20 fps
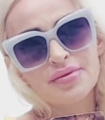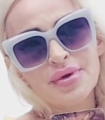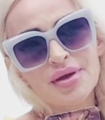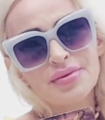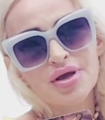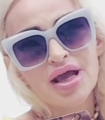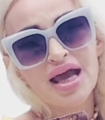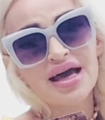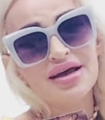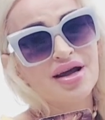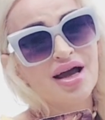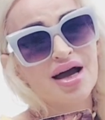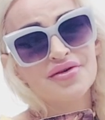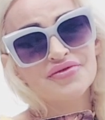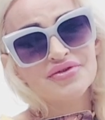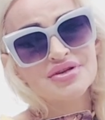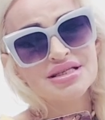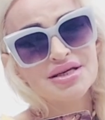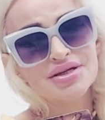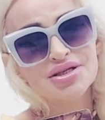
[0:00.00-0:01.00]
Maybe had a
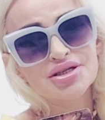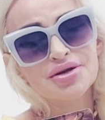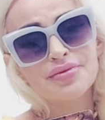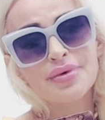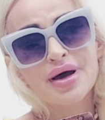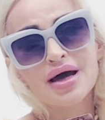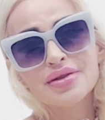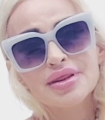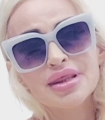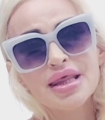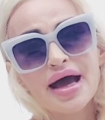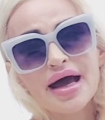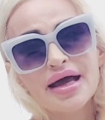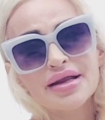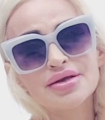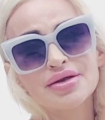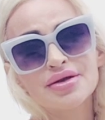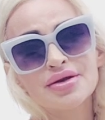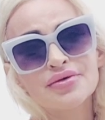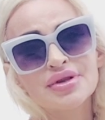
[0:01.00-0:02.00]
conversation about
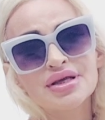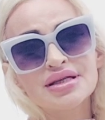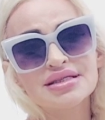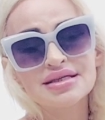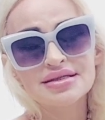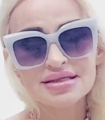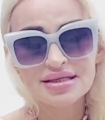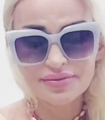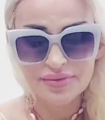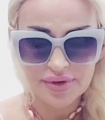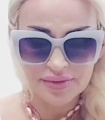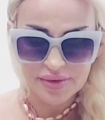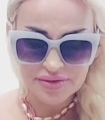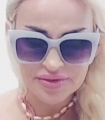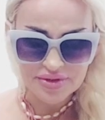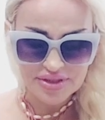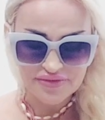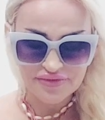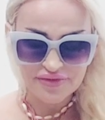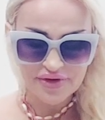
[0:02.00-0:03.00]
that. You know, they did something, but it
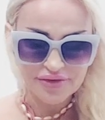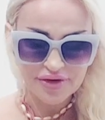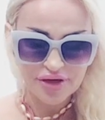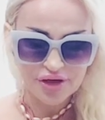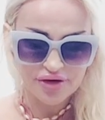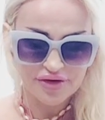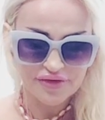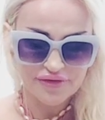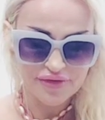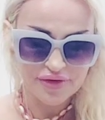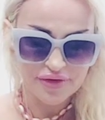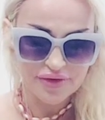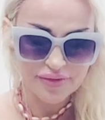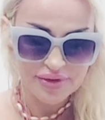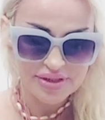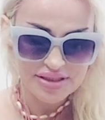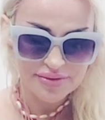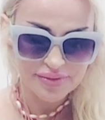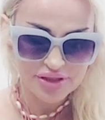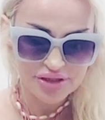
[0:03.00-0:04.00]
was very hurtful. It
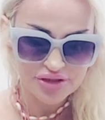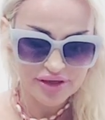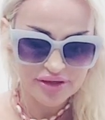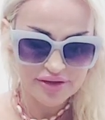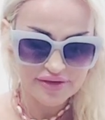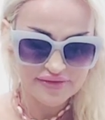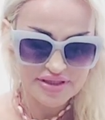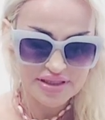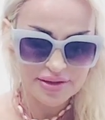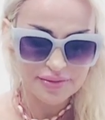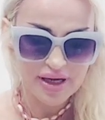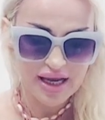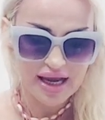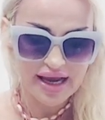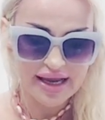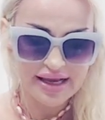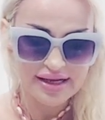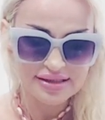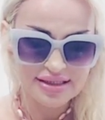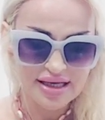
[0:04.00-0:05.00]
was a betrayal of some
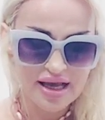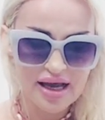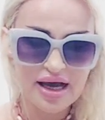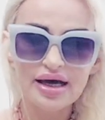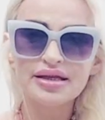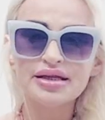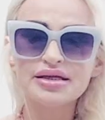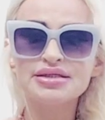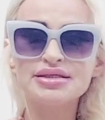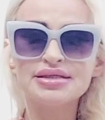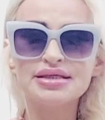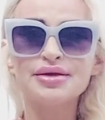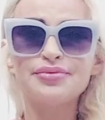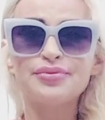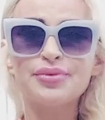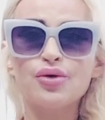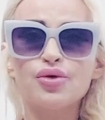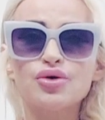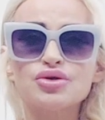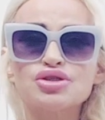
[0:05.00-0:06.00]
kind on a deep
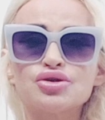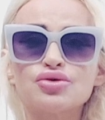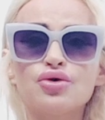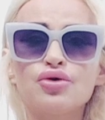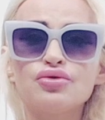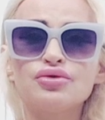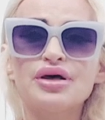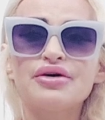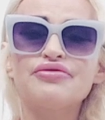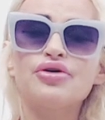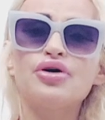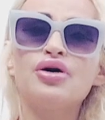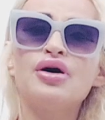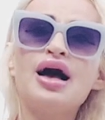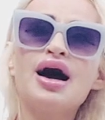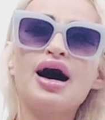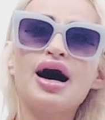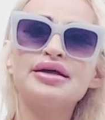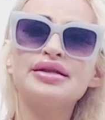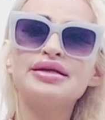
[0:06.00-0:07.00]
soul level,
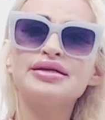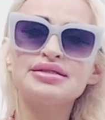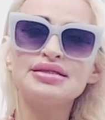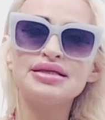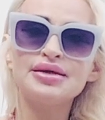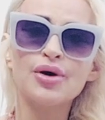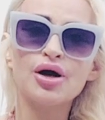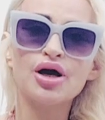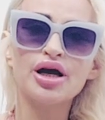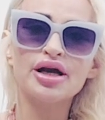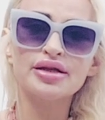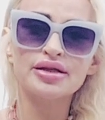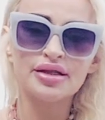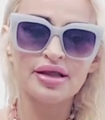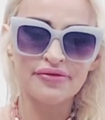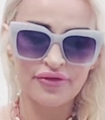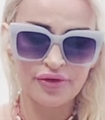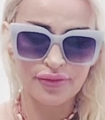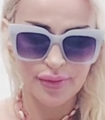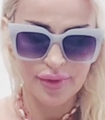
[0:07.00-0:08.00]
on a deep heart
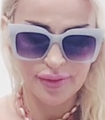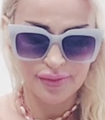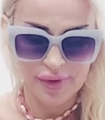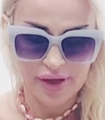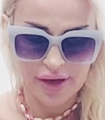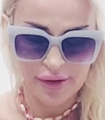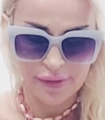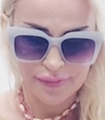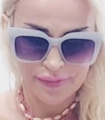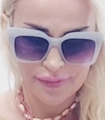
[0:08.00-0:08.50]
level, but Bill.